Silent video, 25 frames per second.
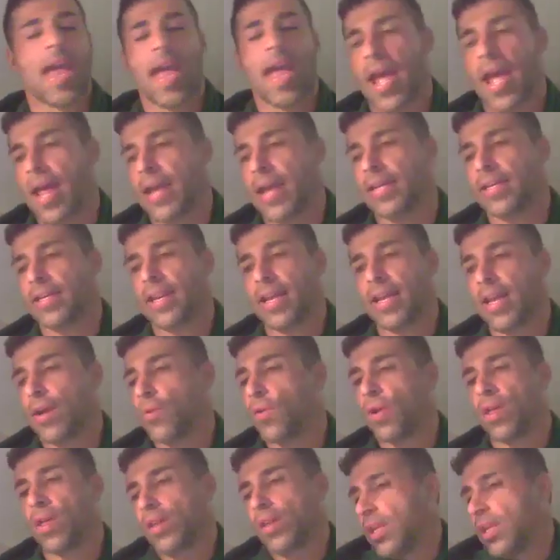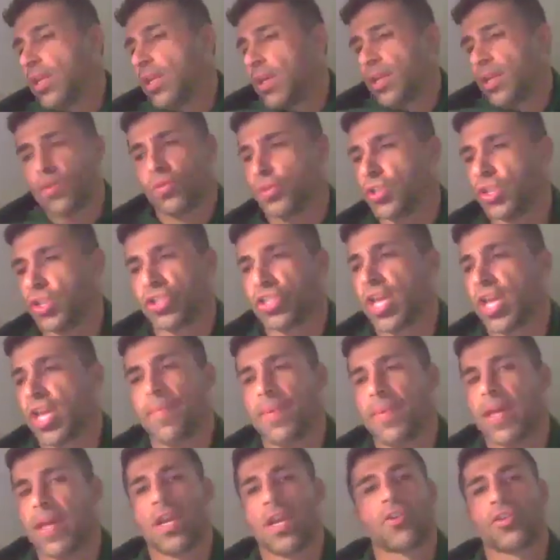and it was just
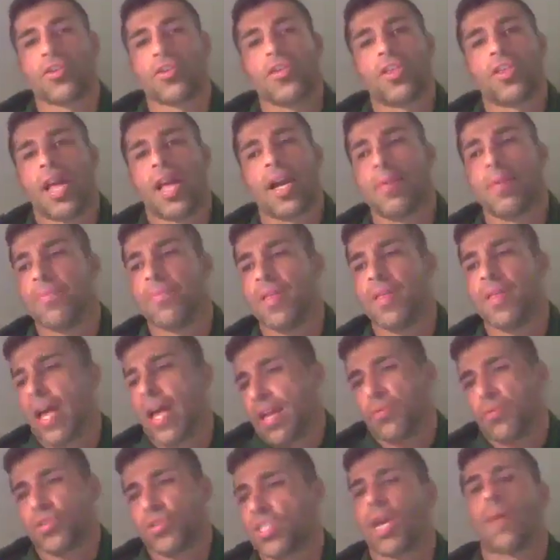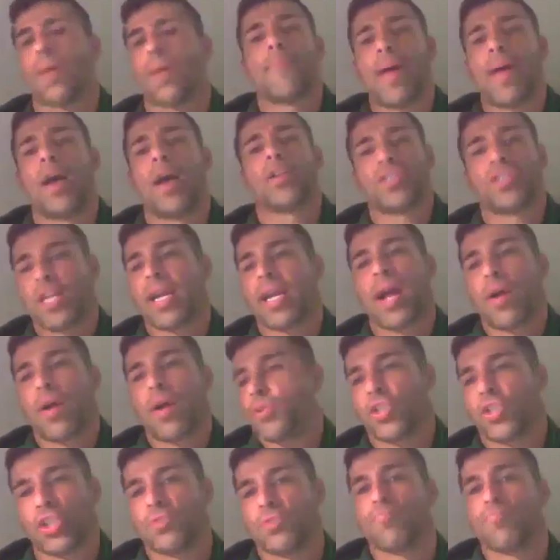gave me another like it was something else. Like I was
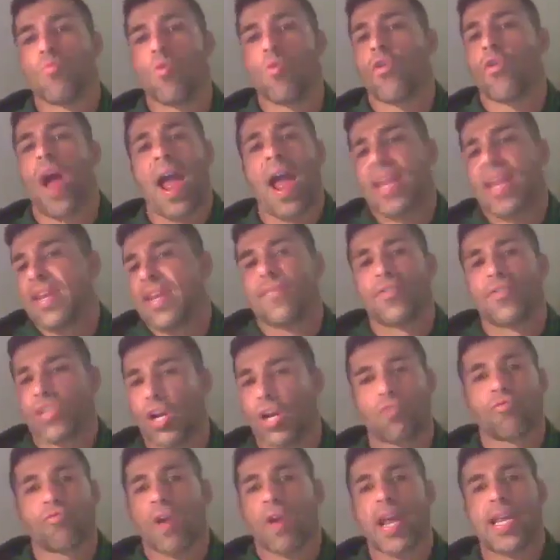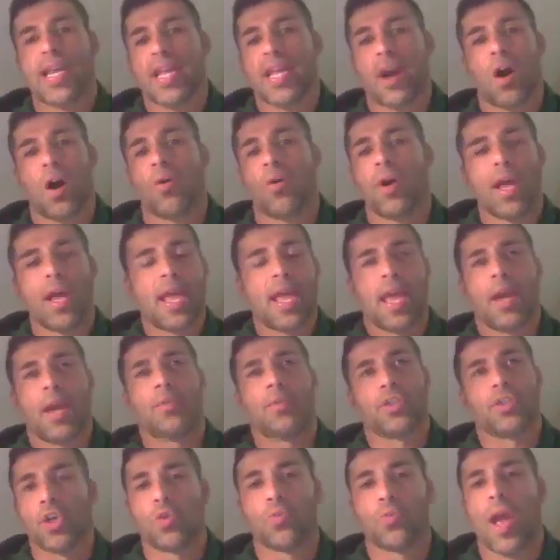just more. I had never done radio. It was a
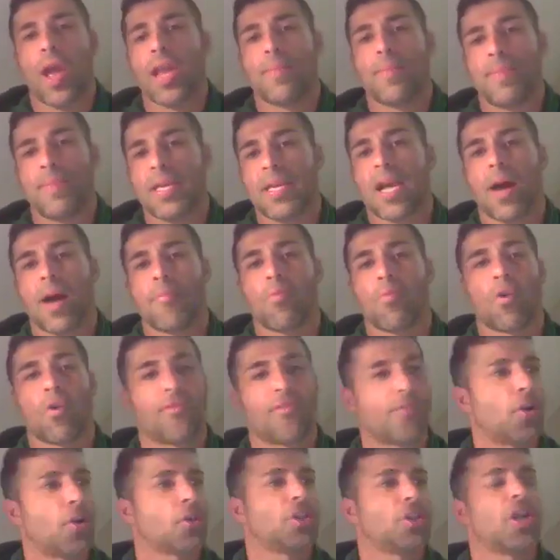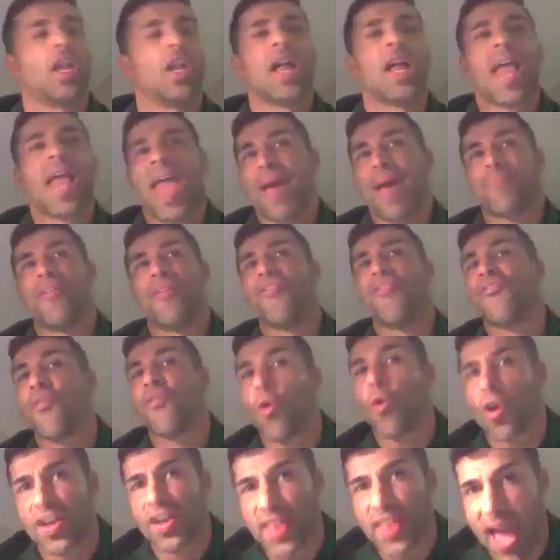good way to become more versatile. And
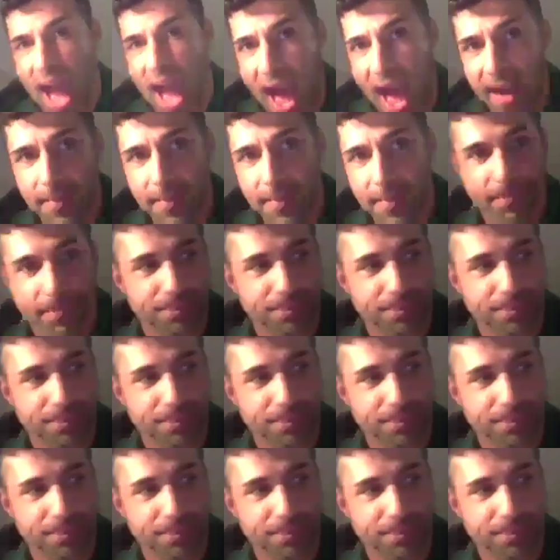before that,